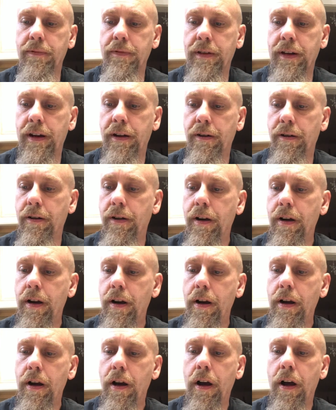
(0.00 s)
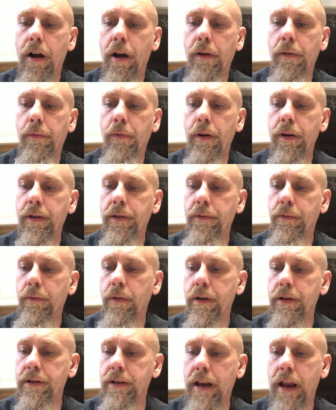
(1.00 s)
here. One of the
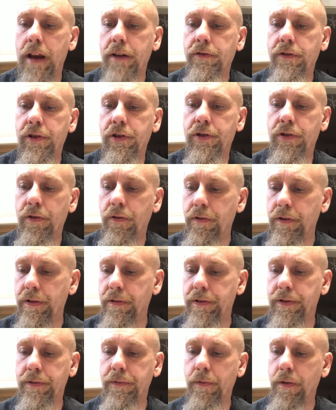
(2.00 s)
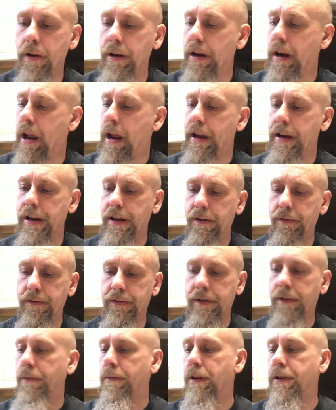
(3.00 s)
ones that I actually showed you is the one that I use
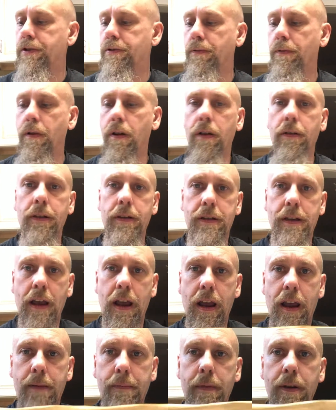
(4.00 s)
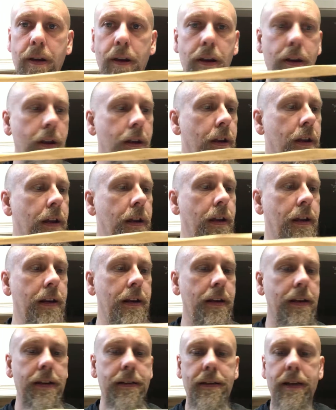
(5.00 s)
in ritual all the time. It
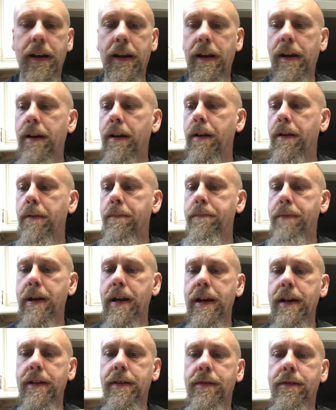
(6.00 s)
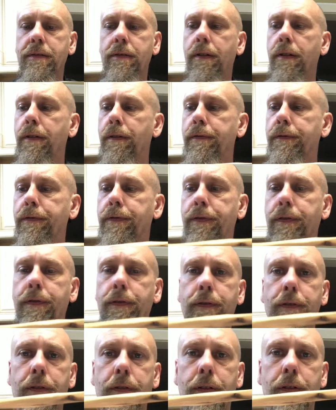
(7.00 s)
is a piece of
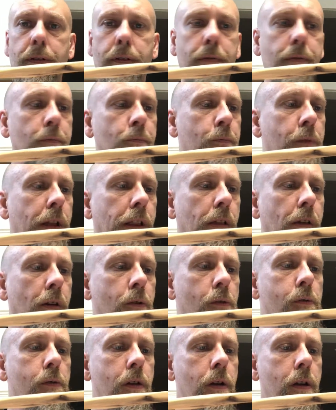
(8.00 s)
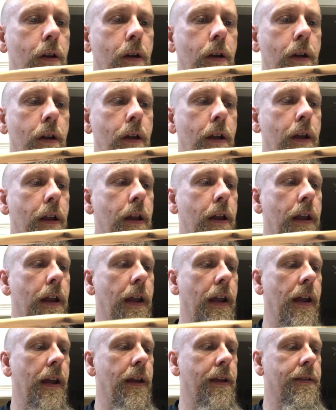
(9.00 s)
willow,
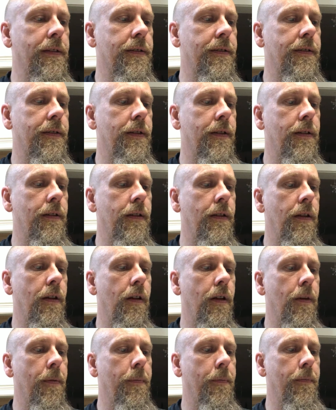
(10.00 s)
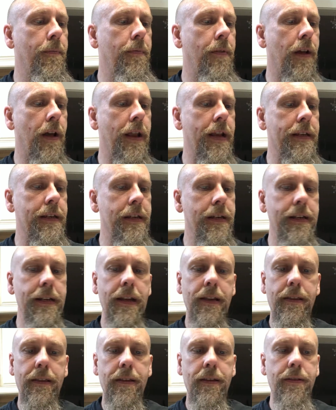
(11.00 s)
as I did
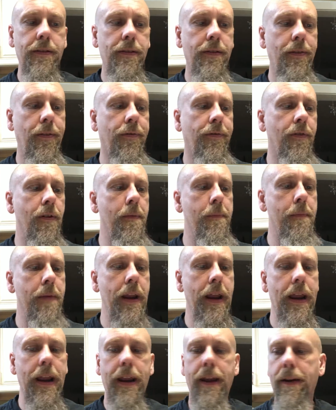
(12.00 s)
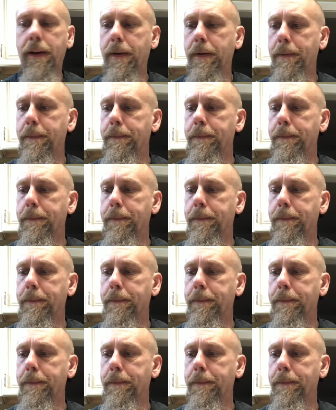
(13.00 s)
get this from a